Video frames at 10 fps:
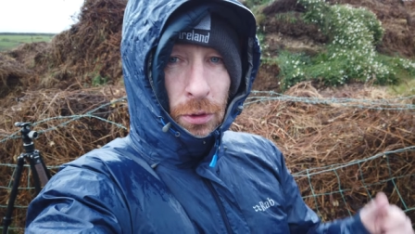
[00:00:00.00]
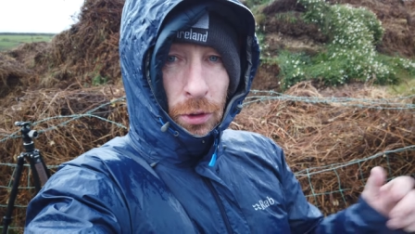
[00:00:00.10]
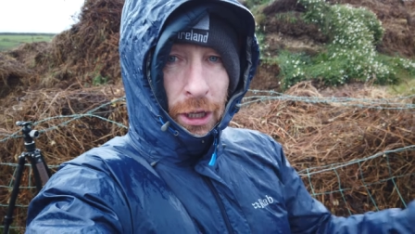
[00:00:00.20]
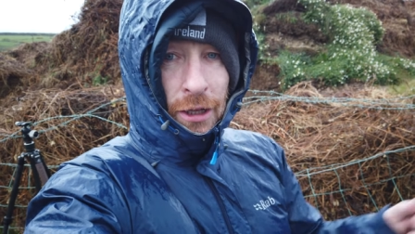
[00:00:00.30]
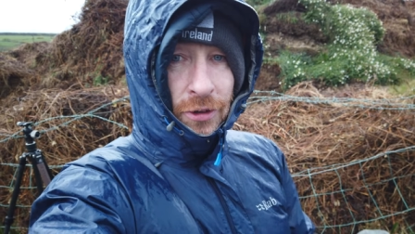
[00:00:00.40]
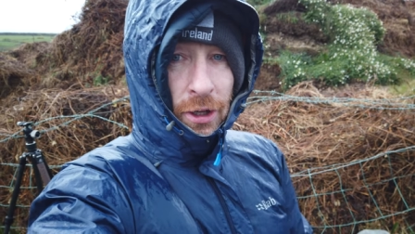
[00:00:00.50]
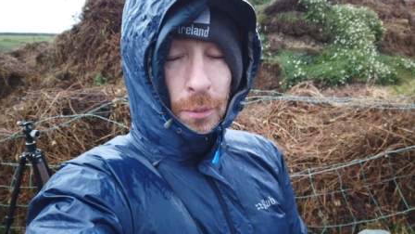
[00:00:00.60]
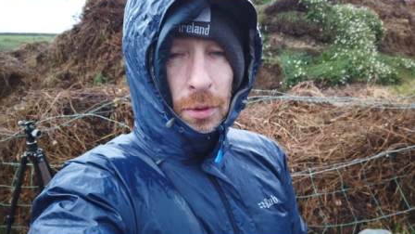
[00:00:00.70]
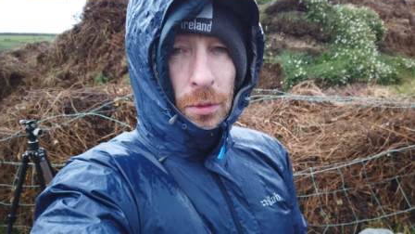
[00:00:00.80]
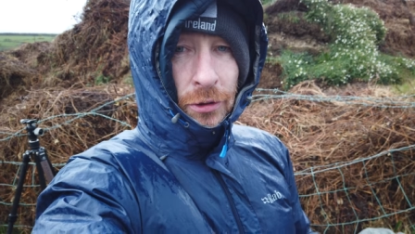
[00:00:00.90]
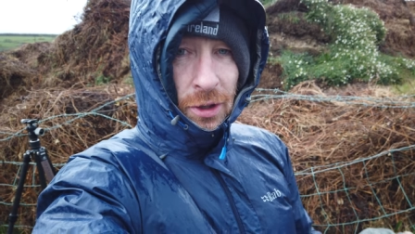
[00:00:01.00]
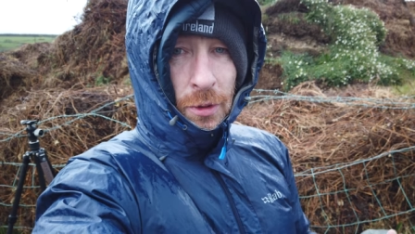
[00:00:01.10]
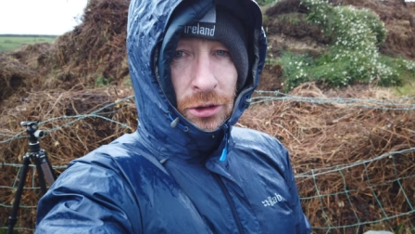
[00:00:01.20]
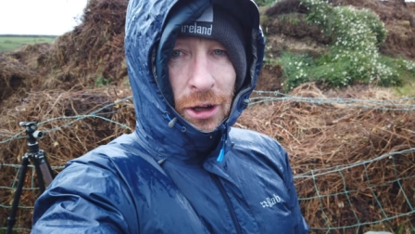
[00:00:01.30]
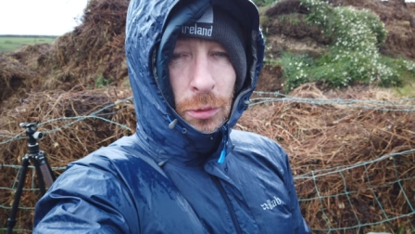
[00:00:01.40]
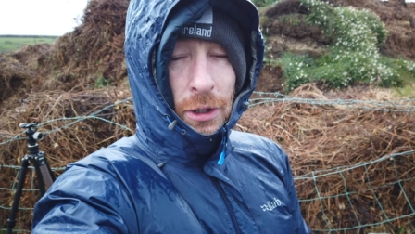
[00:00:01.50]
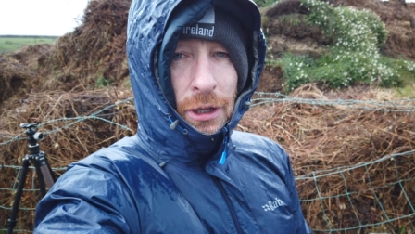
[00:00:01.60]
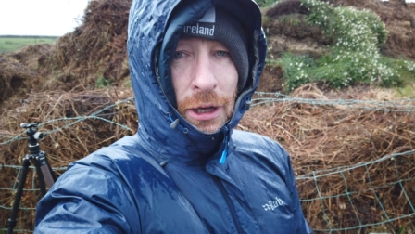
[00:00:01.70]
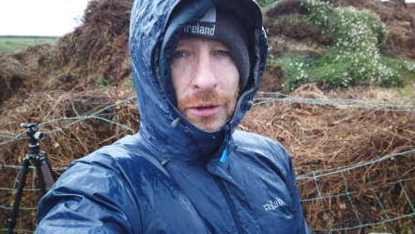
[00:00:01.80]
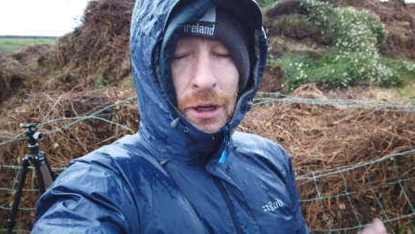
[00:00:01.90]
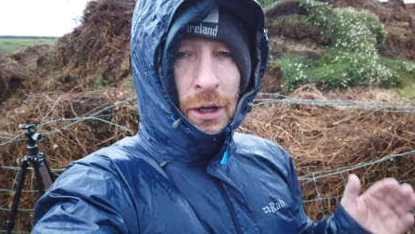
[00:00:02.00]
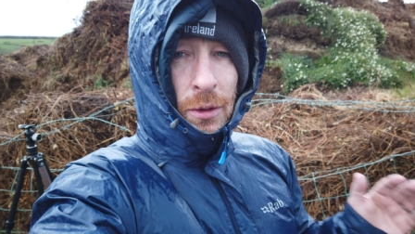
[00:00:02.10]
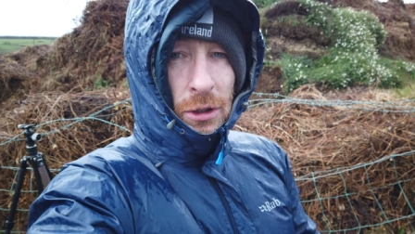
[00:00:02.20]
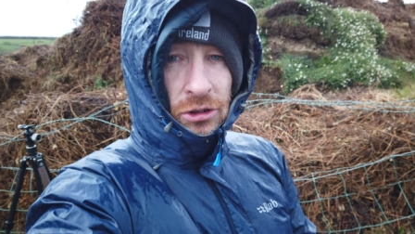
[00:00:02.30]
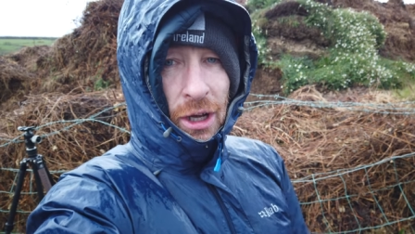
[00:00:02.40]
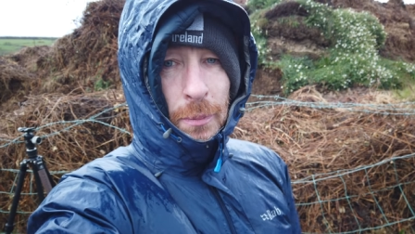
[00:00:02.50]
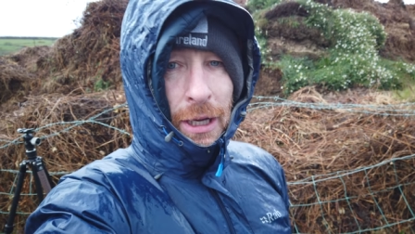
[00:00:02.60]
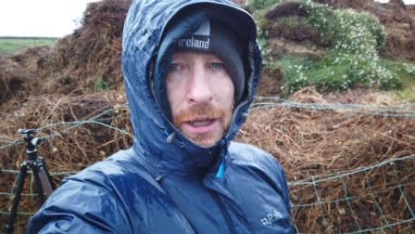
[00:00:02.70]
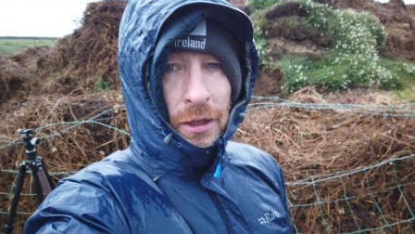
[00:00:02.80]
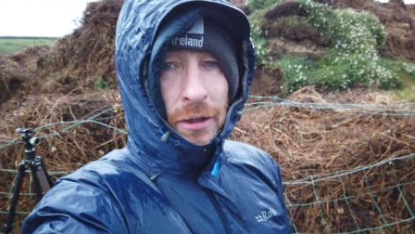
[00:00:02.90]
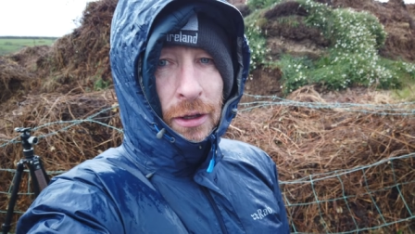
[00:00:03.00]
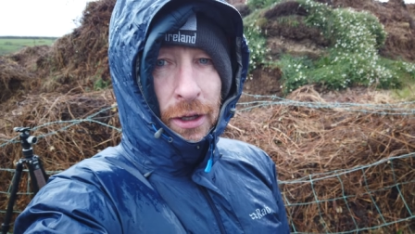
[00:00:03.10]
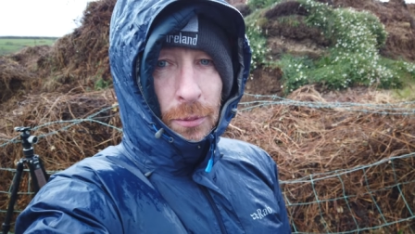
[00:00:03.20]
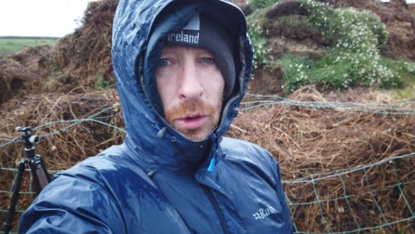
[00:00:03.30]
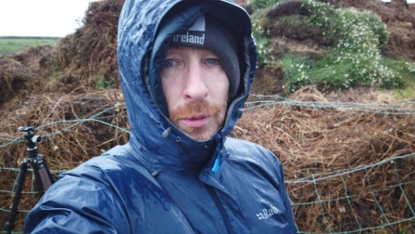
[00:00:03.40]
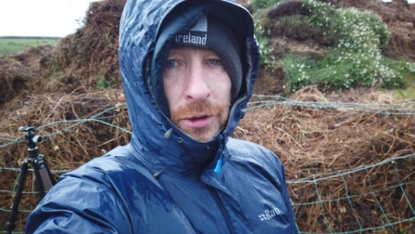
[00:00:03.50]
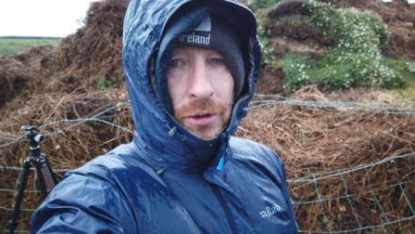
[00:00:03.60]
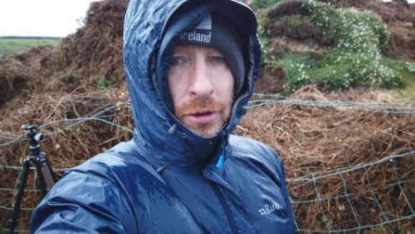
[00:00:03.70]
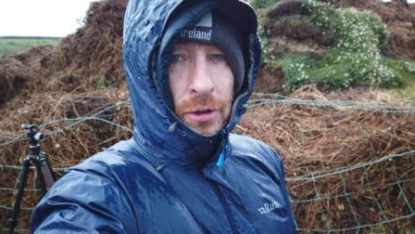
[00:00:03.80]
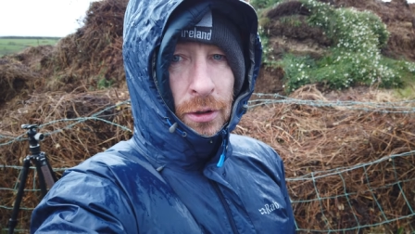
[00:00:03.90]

We're going to get set up. We'll see what shots we can get. We'll check back in a moment.